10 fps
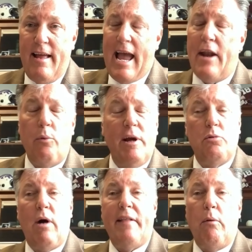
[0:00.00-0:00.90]
And the
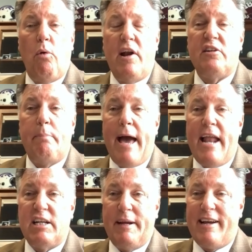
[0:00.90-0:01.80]
reason why they want us bad
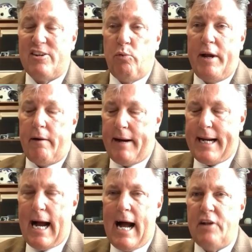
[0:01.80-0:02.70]
is because we are a
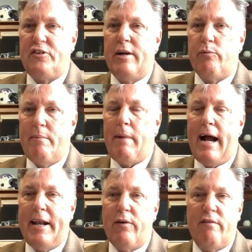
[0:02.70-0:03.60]
constant
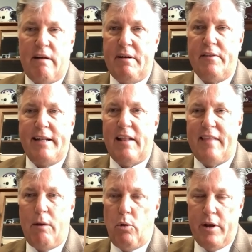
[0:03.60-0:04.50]
reminder of everything that
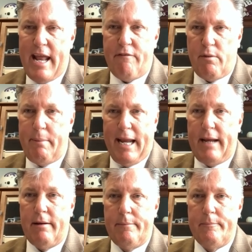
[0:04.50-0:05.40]
they will never be.
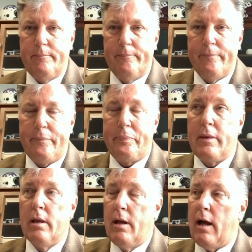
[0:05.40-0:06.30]

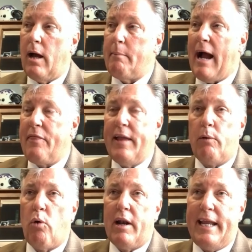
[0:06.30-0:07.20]
I think
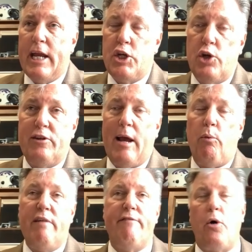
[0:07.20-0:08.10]
one of the issues that
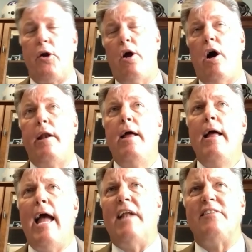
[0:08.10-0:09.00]
we voted on,
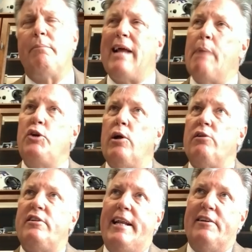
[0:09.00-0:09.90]
and sometimes you don't
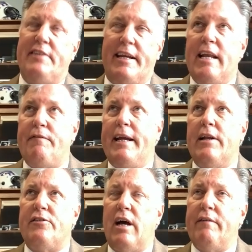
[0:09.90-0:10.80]
see the
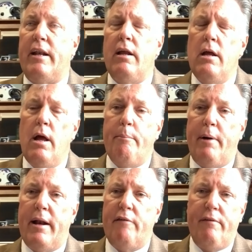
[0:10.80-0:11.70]
significance of it,
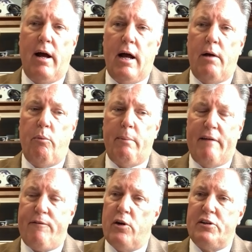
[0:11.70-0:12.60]
but my
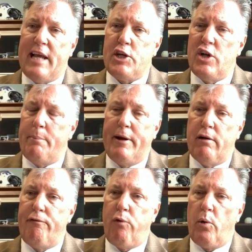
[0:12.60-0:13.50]
first session up here
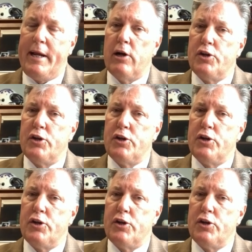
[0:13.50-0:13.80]
4 years